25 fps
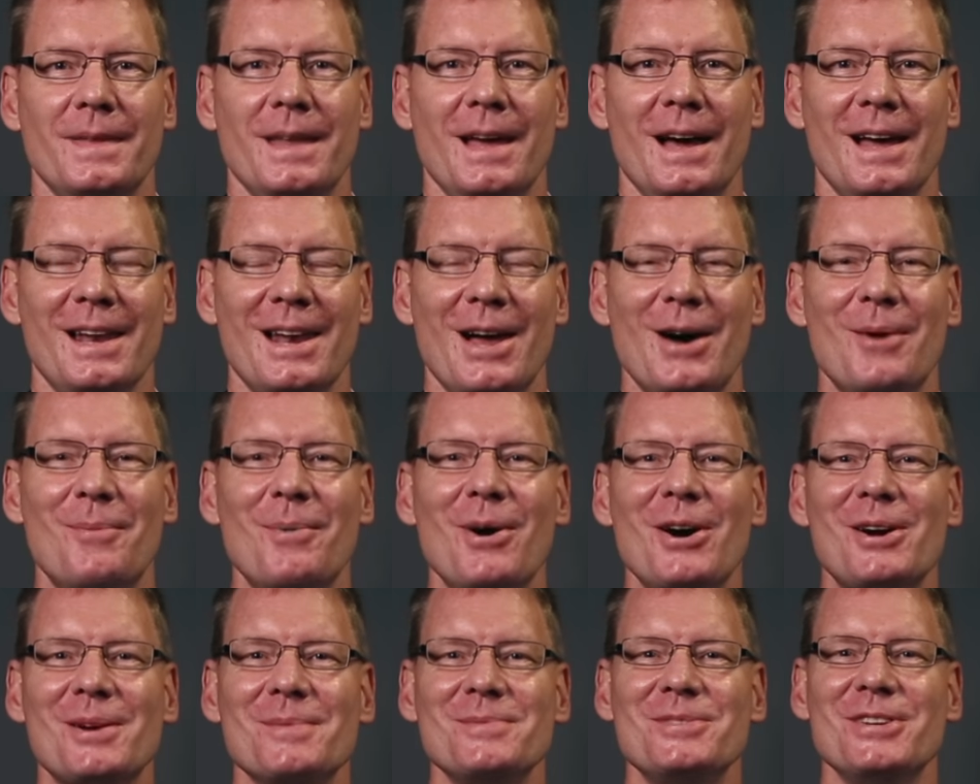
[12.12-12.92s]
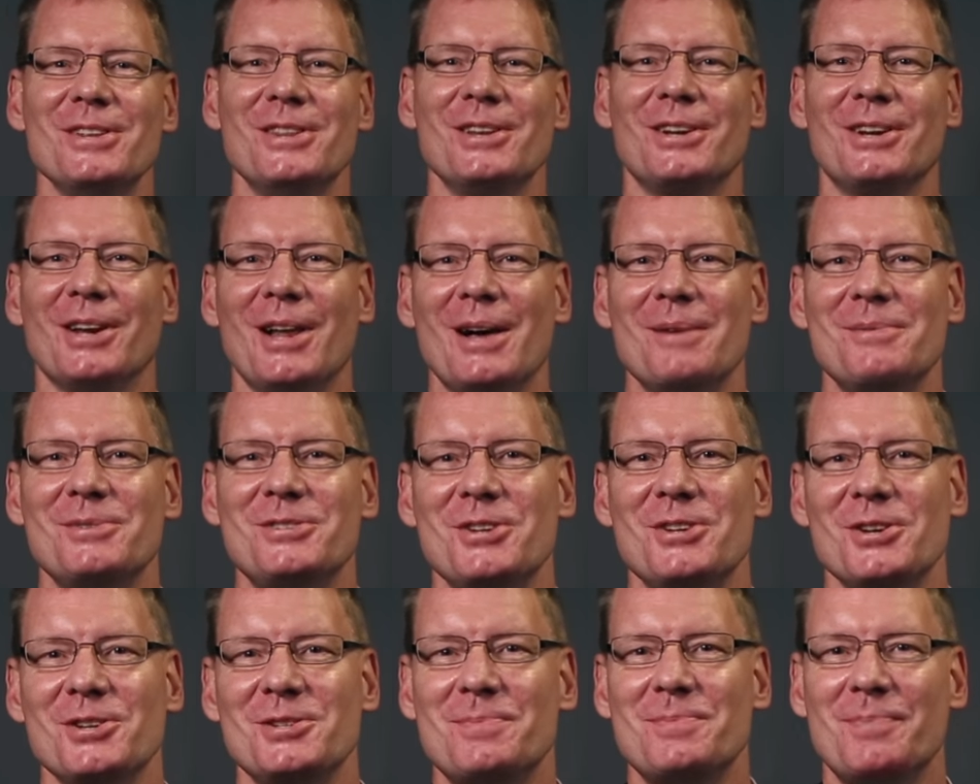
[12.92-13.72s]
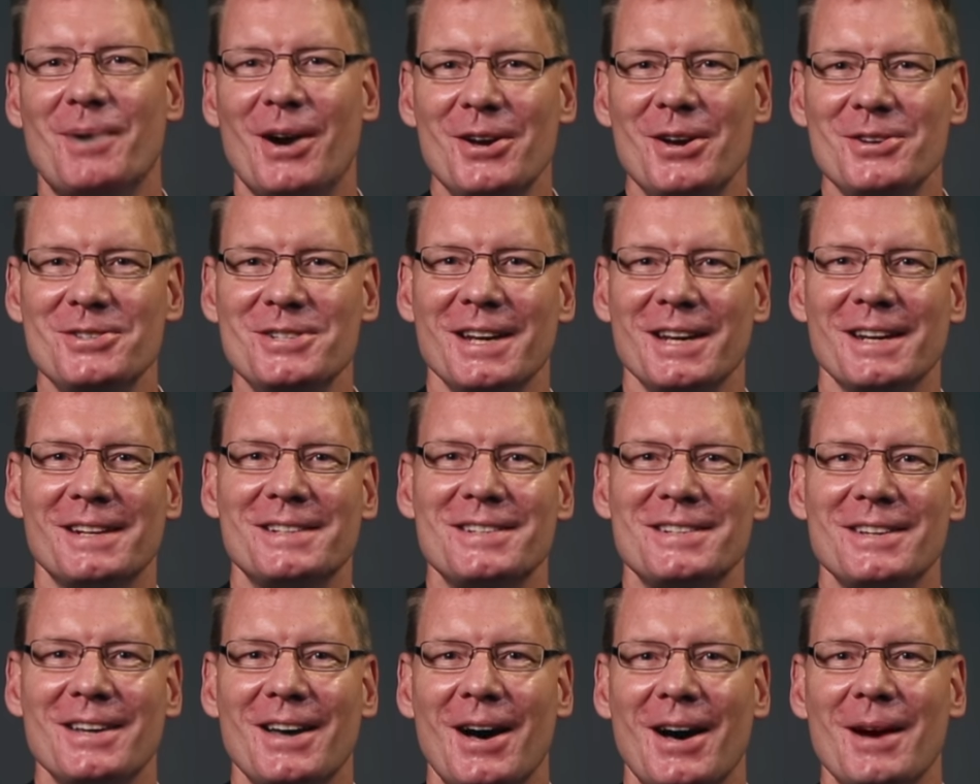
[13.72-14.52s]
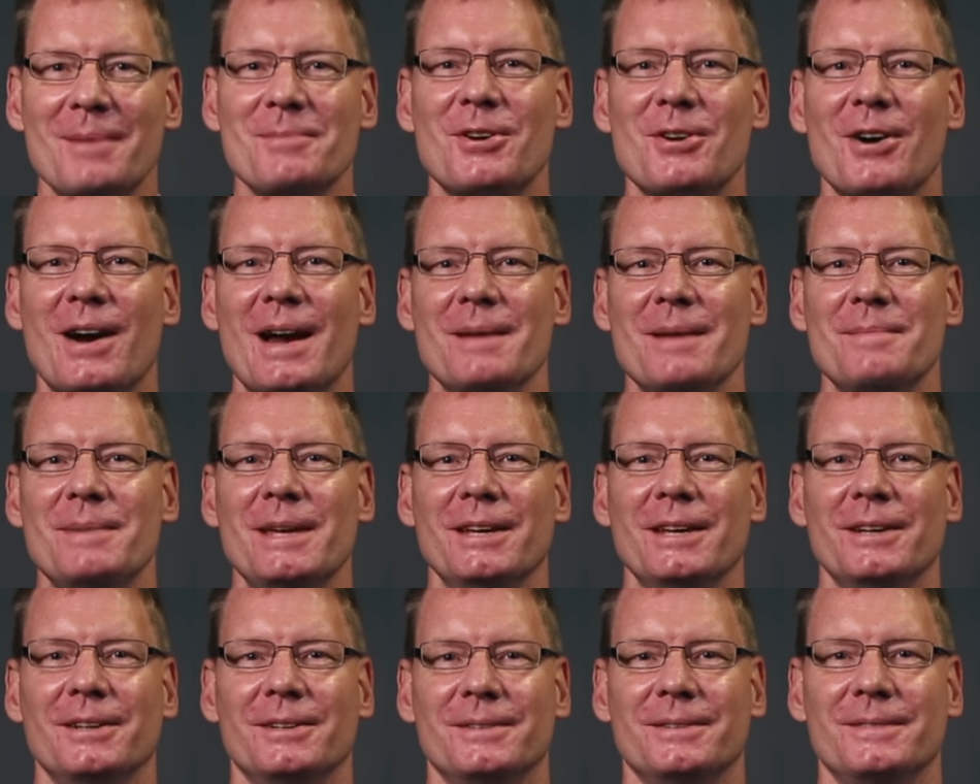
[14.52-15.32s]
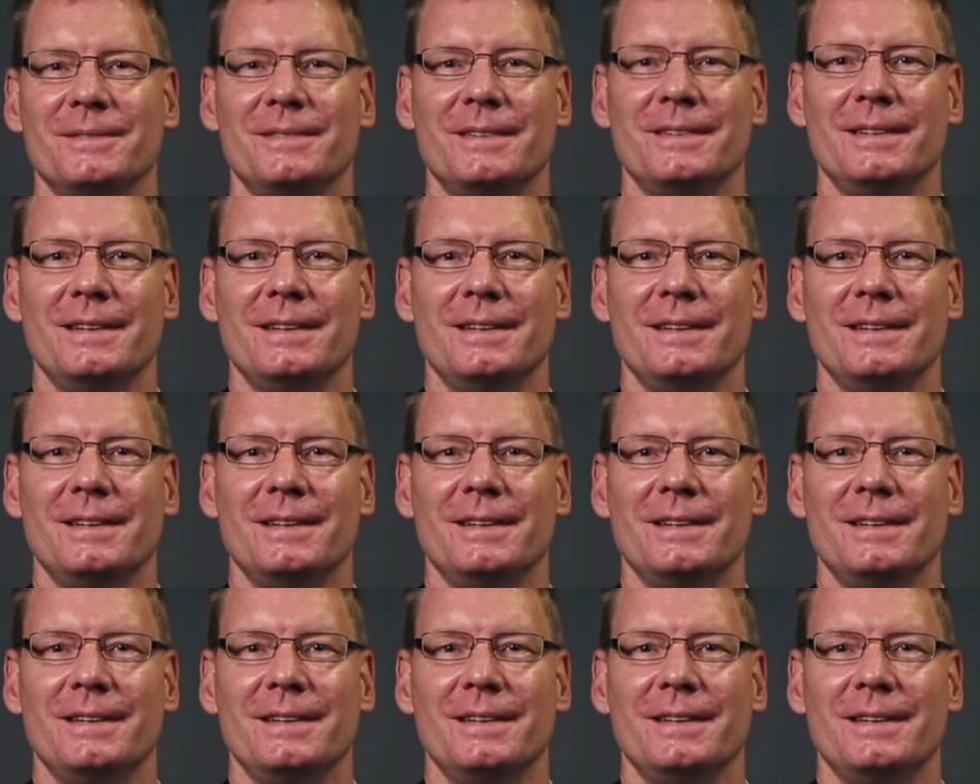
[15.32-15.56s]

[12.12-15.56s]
Hello and welcome to the Global Church Project. I'm Graham Hill.